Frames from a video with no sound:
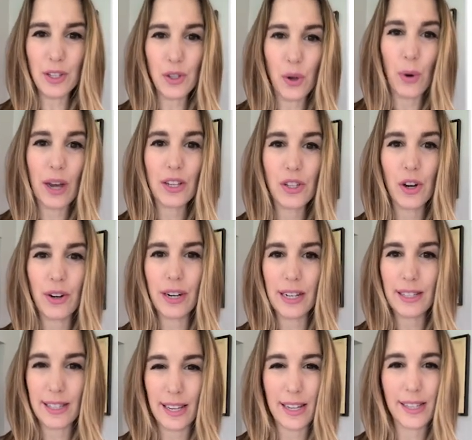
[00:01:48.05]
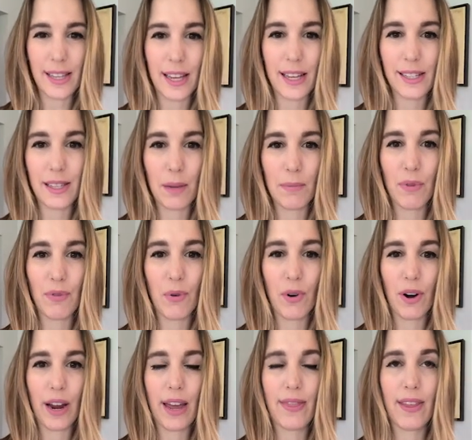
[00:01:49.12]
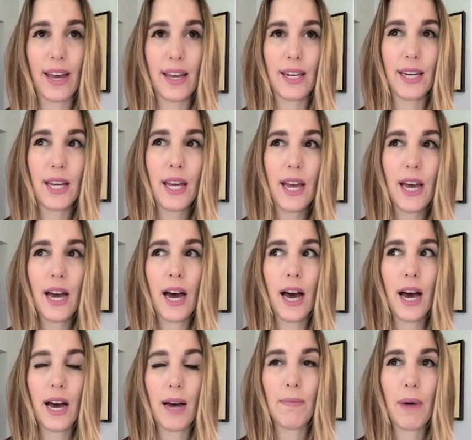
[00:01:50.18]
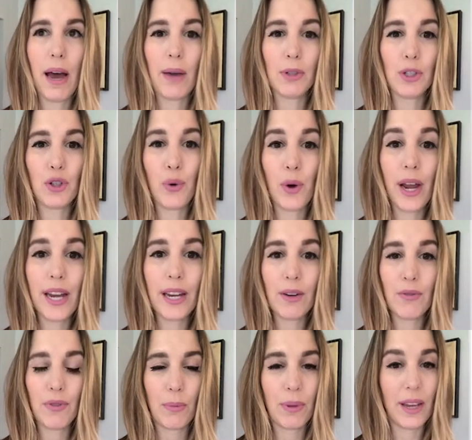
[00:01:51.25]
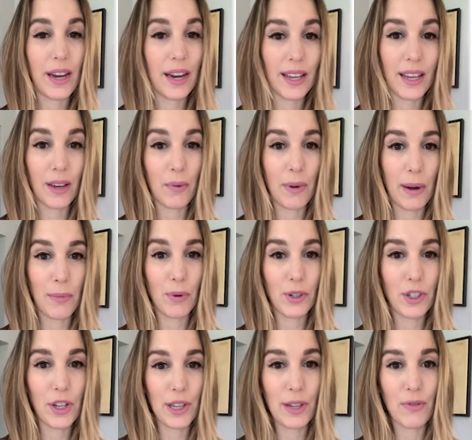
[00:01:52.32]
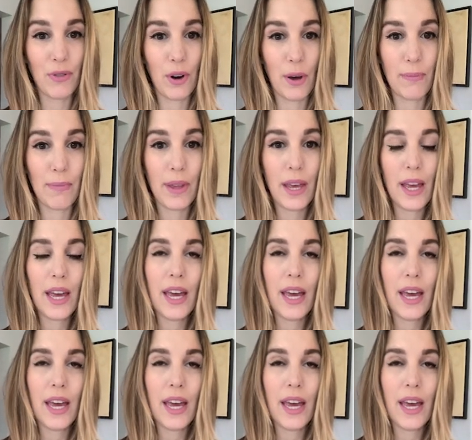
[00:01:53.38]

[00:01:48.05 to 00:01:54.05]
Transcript: So I started at 6, like I said before, and then I would train in from Connecticut, where I'm originally from,